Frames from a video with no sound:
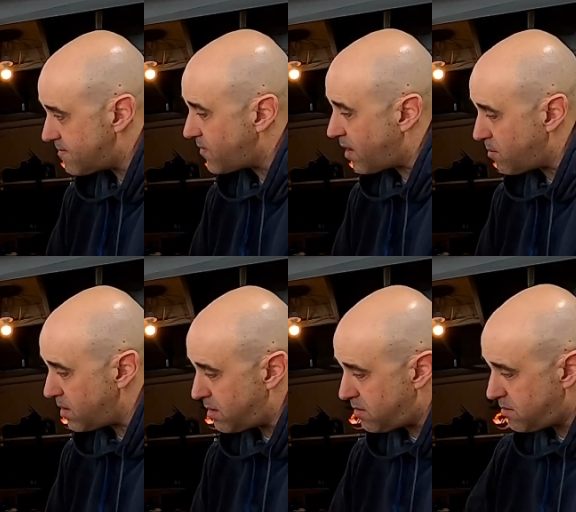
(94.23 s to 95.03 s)
down
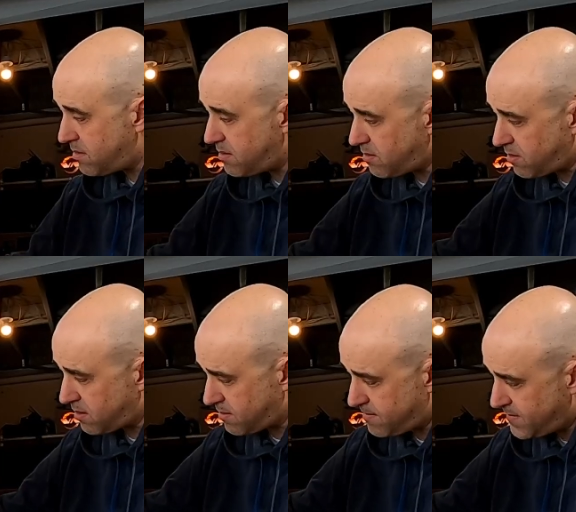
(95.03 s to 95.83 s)
below.
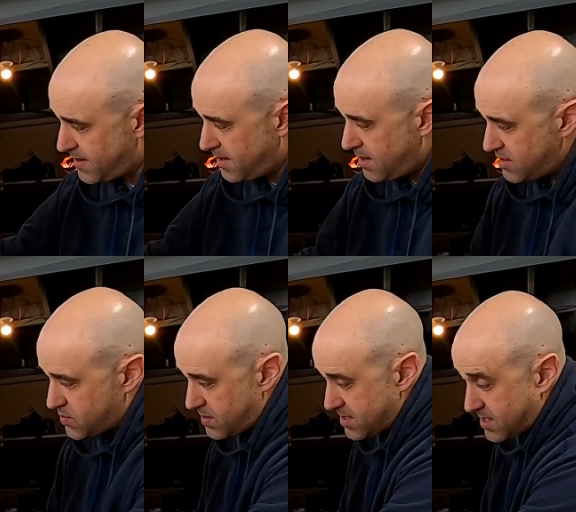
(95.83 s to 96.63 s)
Or it's
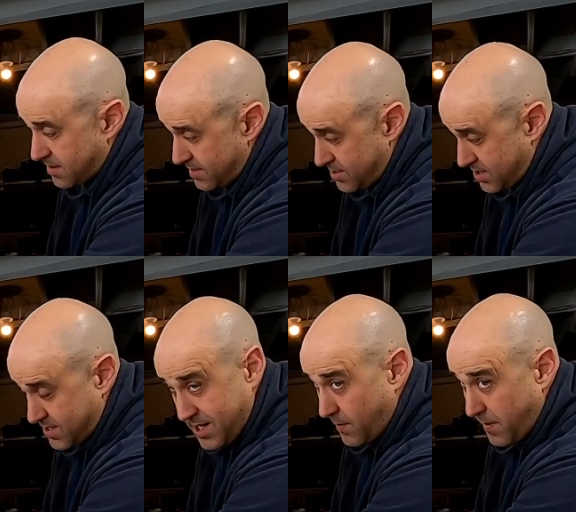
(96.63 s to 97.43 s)
realistically just
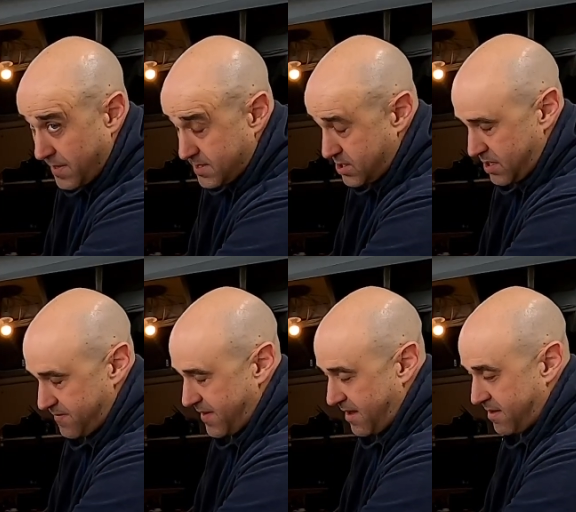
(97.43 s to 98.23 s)
send him a message
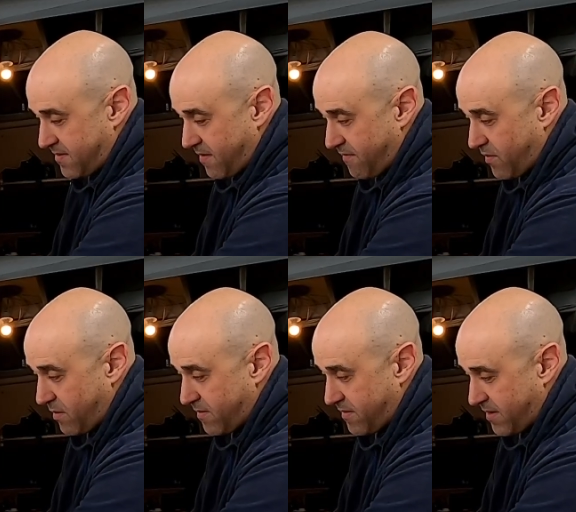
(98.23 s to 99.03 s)
on Vans Air
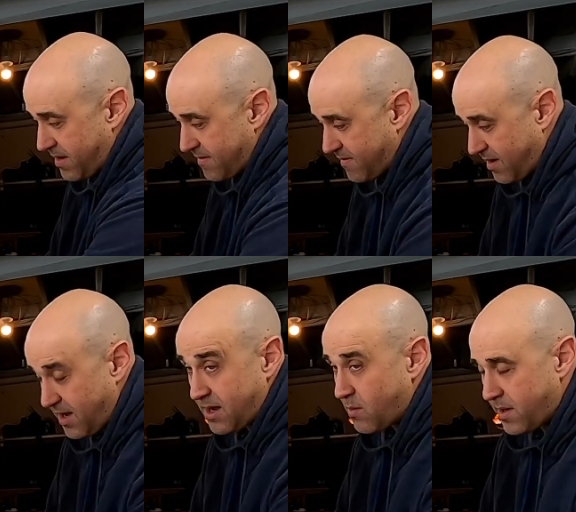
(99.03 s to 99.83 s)
Force and say,
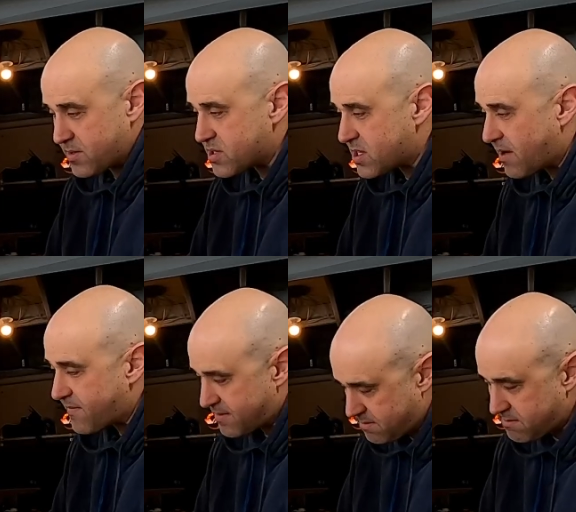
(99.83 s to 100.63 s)
hey, I want your
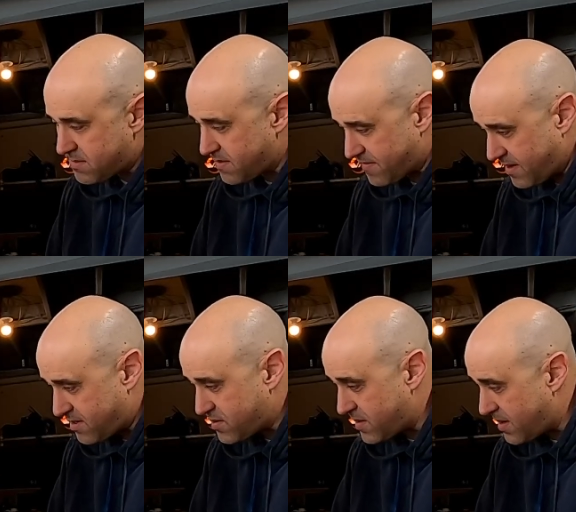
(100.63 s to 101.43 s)
stuff, and I'll send
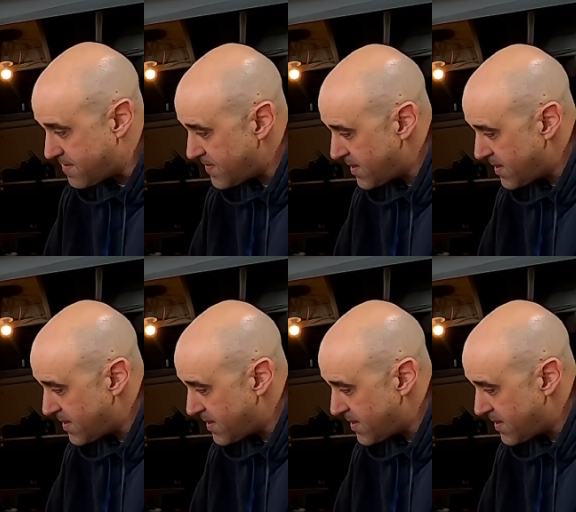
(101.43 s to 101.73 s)
it to you.